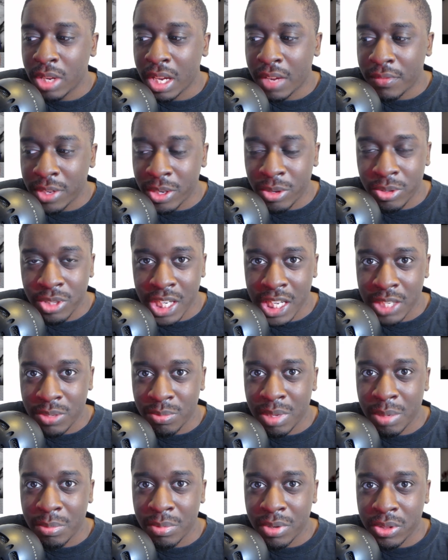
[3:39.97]
"You have no chance
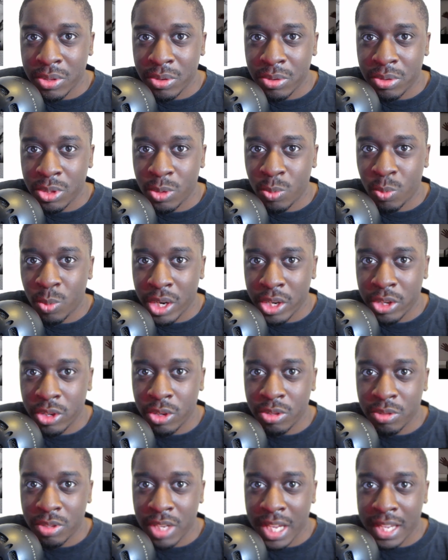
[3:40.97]
with my brother, you wear
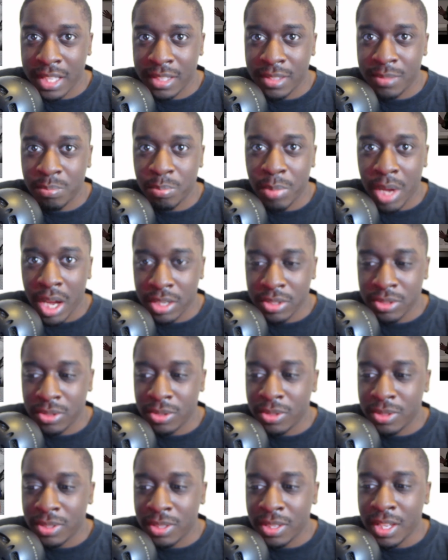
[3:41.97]
your dad's
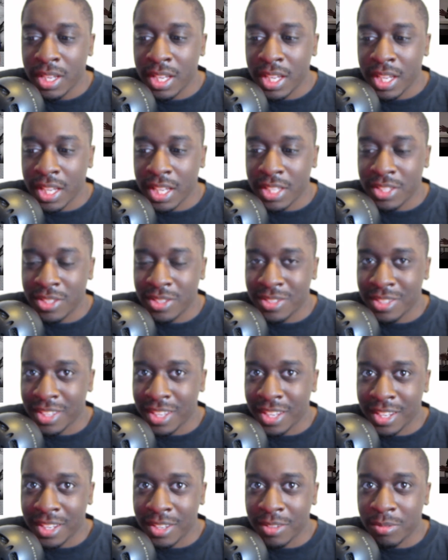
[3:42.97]
boxers." And she's
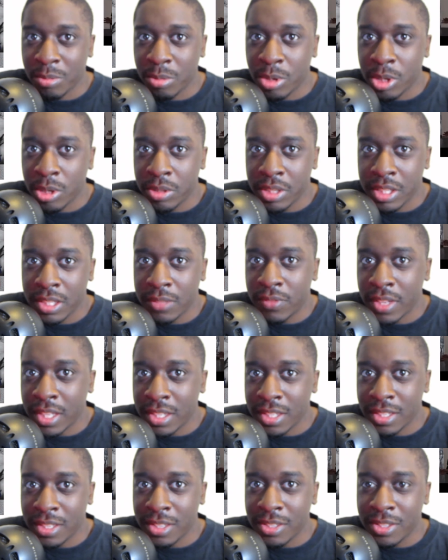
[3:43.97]
like, "Well, it's
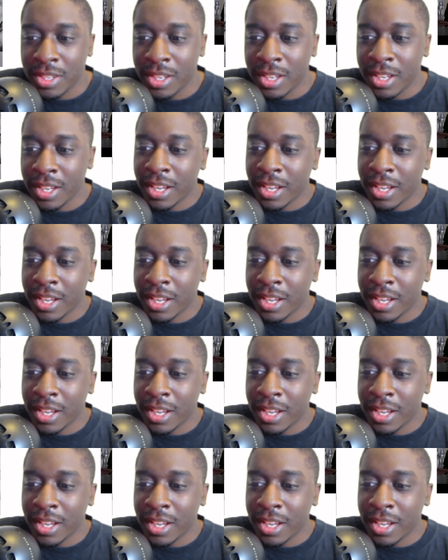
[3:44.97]
vintage."